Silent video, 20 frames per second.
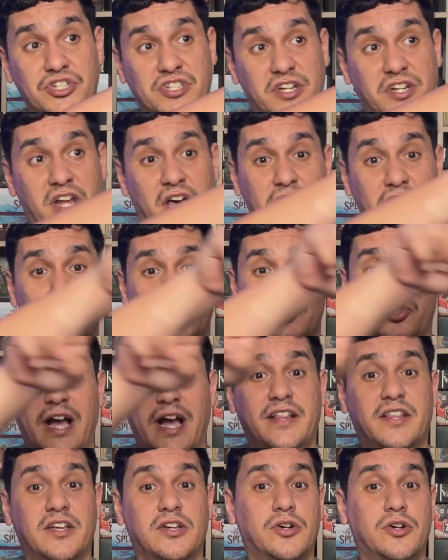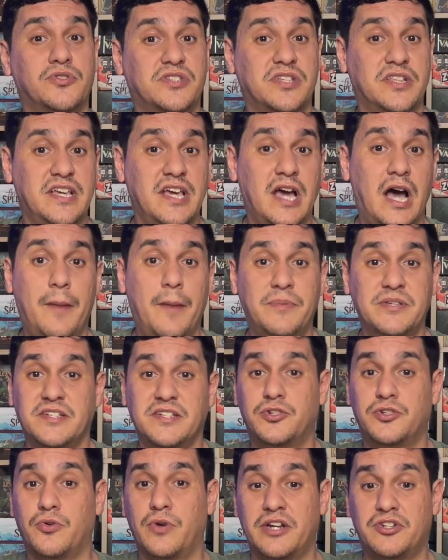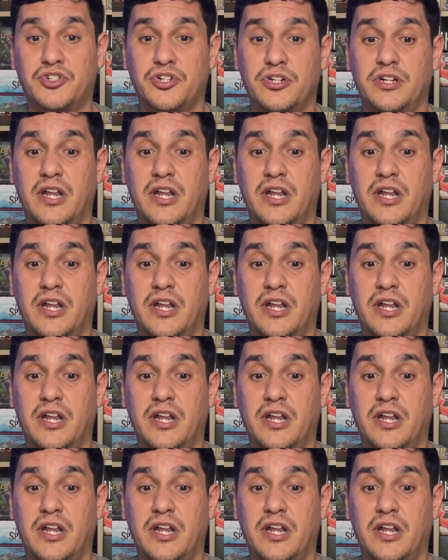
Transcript: another track that goes in the opposite direction.